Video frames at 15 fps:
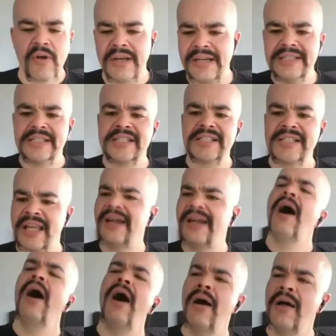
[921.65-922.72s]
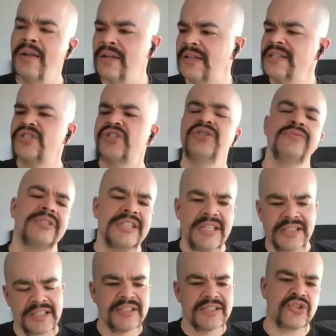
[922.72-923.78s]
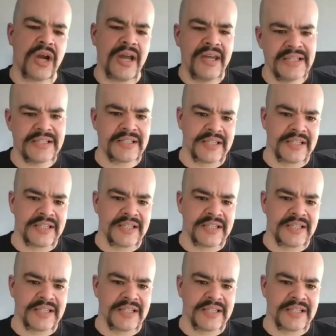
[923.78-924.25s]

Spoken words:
And he's just like, let's choose this. Let's try this.